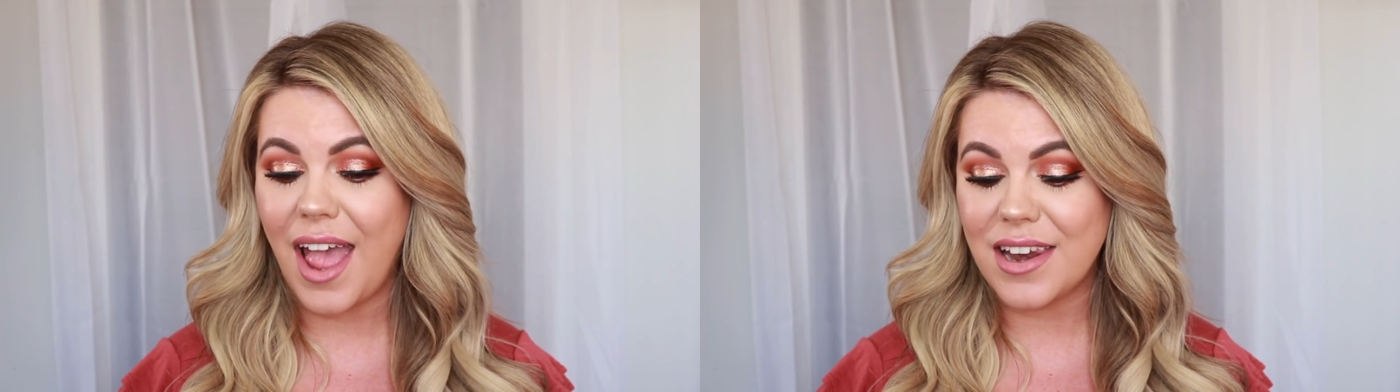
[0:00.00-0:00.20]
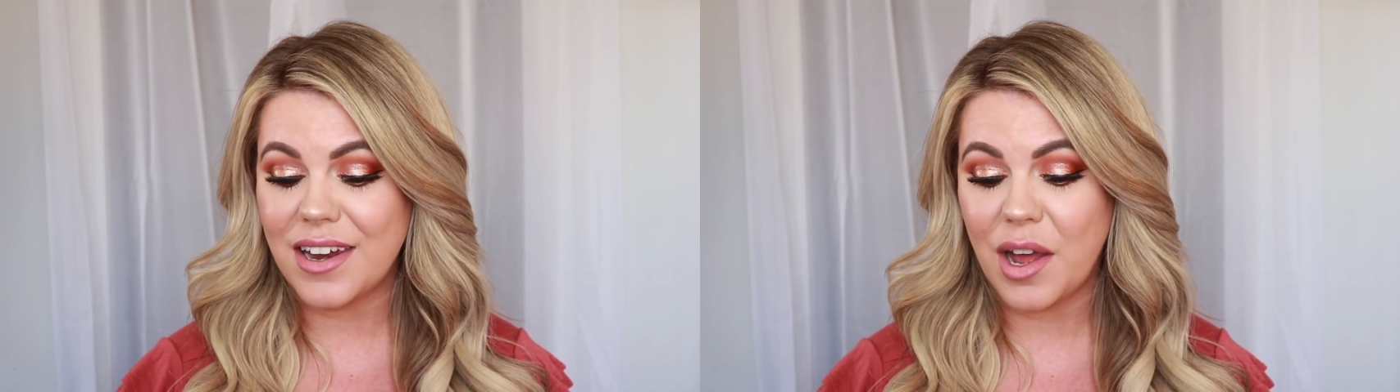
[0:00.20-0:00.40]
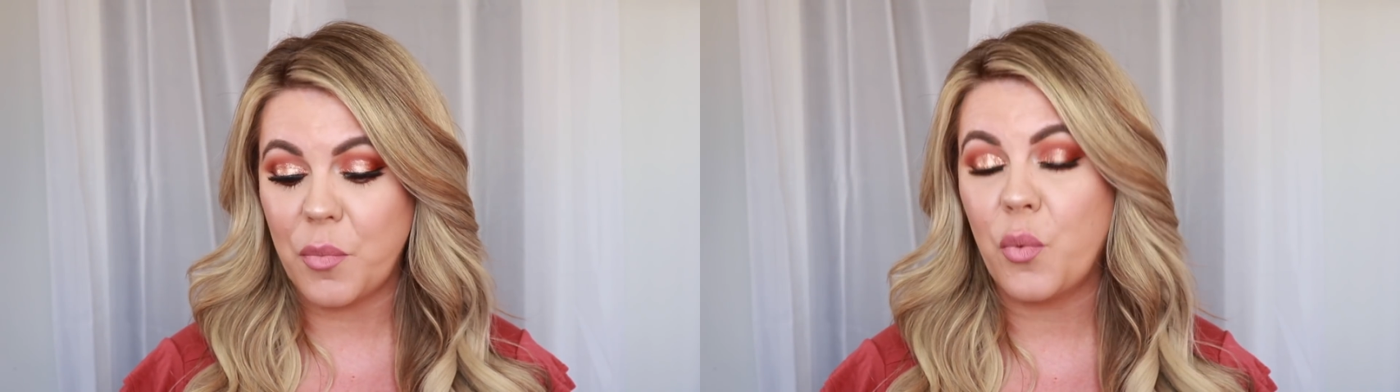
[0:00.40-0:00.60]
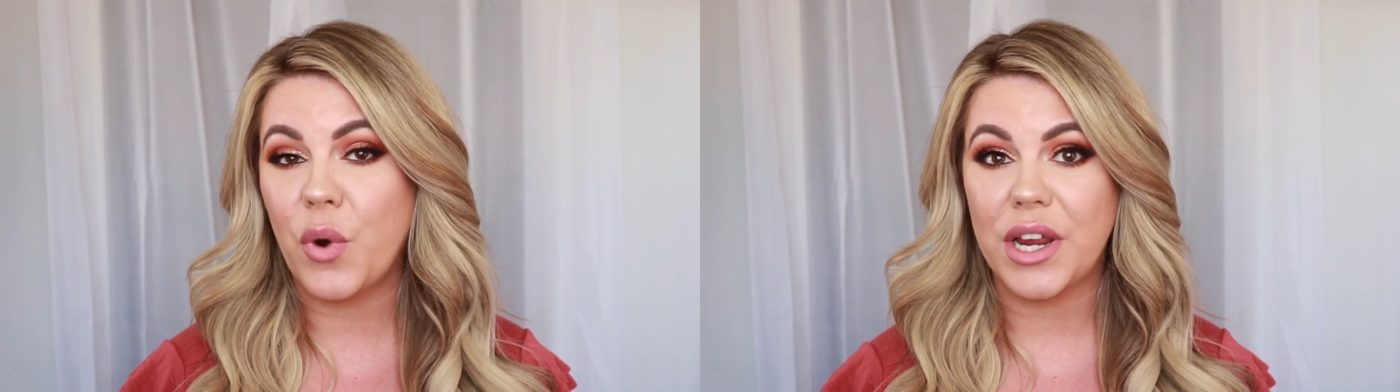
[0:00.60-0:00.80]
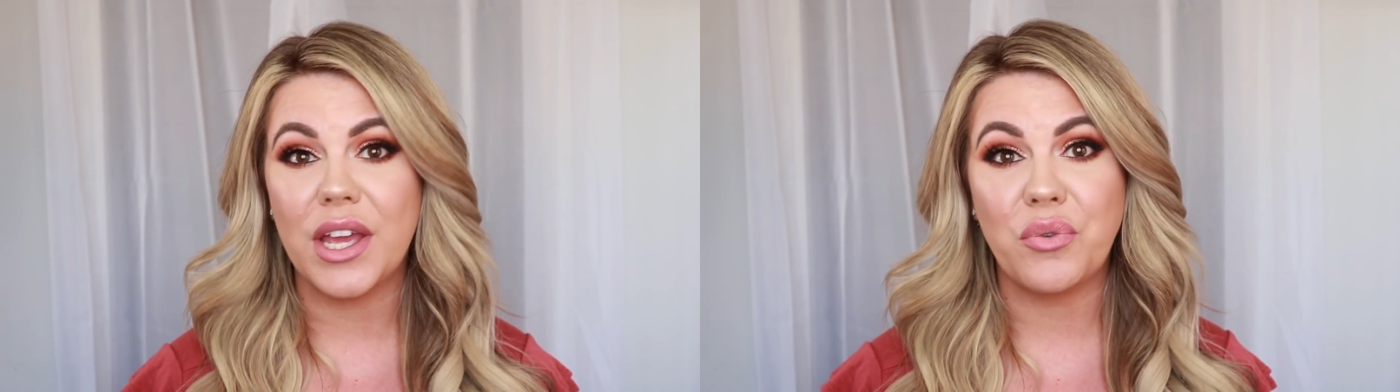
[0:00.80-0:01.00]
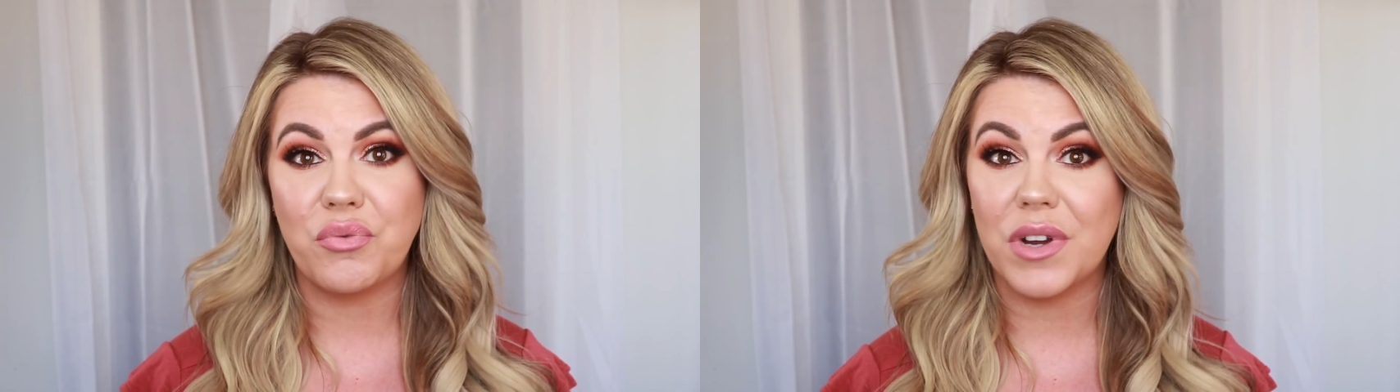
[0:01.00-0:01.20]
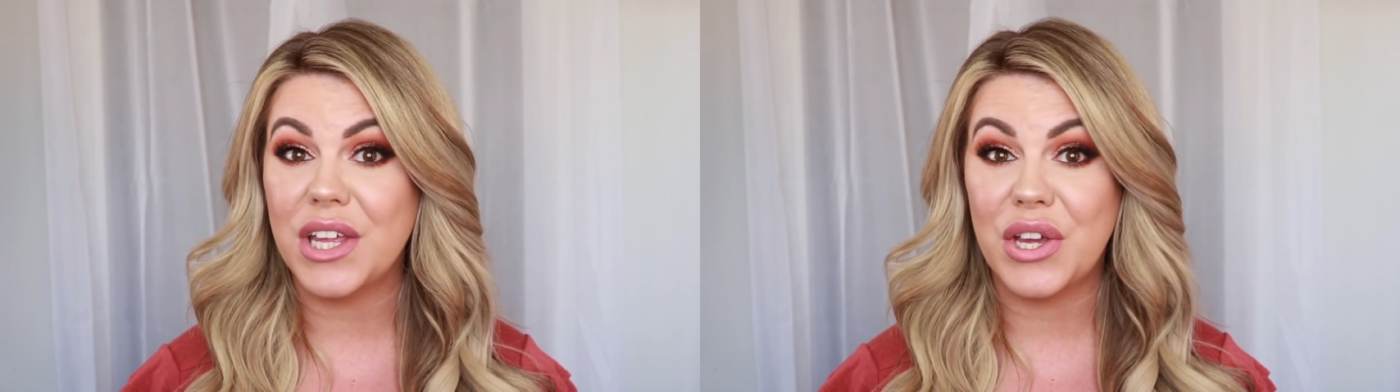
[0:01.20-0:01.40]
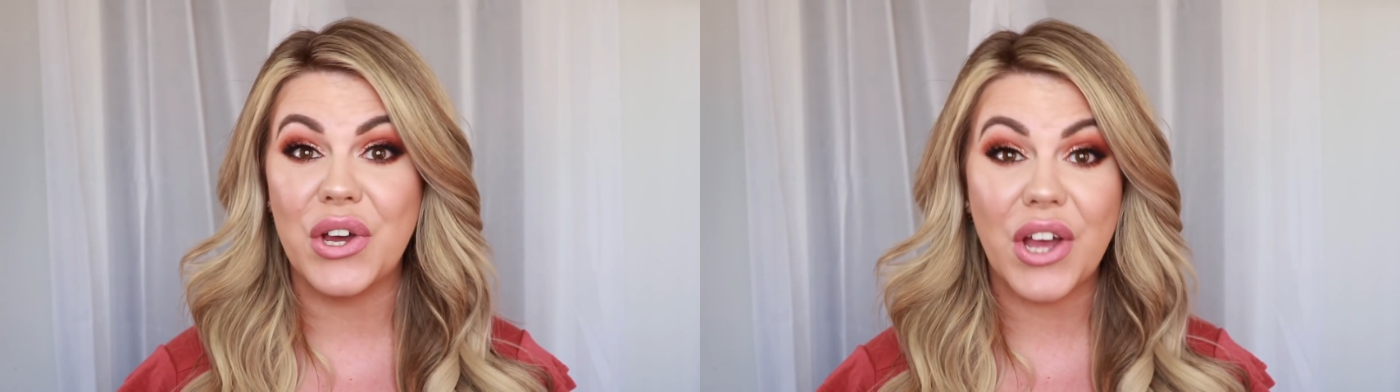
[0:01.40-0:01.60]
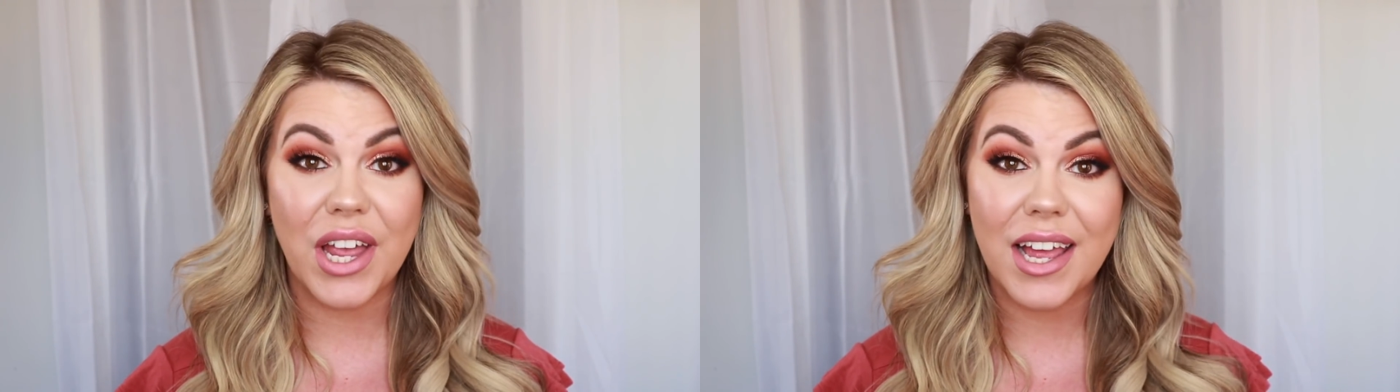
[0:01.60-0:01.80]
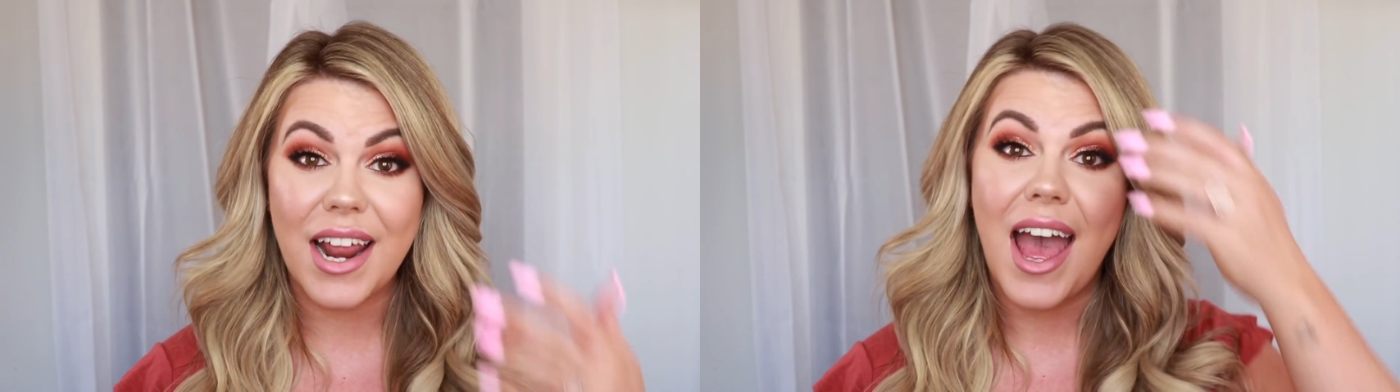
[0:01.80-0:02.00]
ended up working really
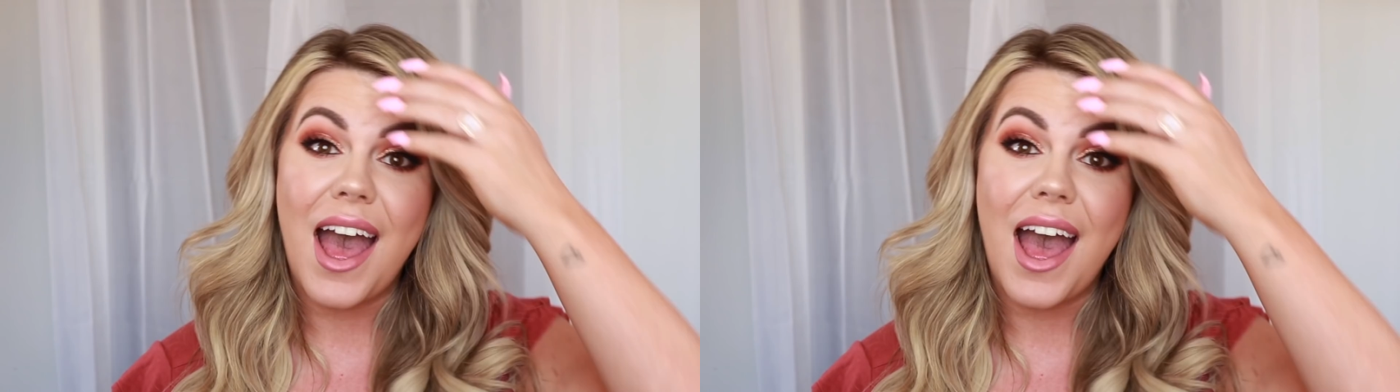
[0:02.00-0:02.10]
good.